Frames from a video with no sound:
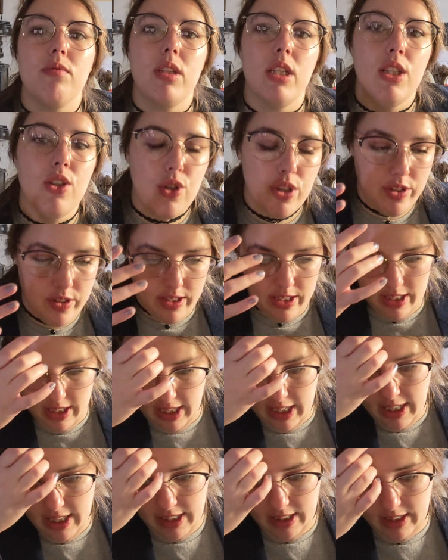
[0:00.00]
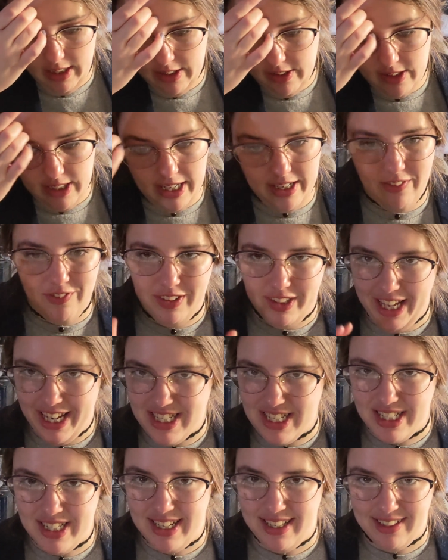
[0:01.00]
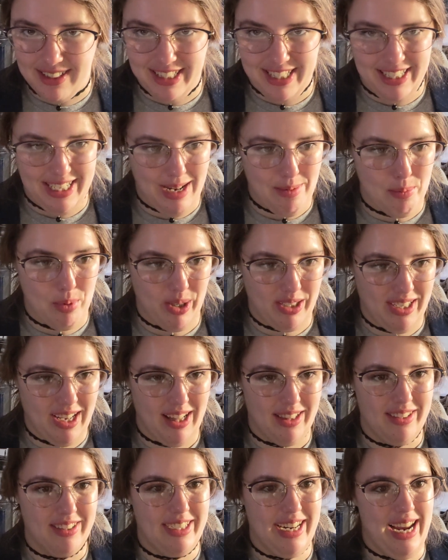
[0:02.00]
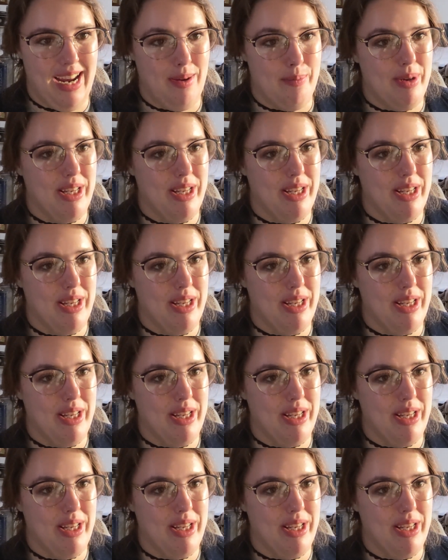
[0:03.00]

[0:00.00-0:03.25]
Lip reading: interested in this kind of legendary Game Boy Color game.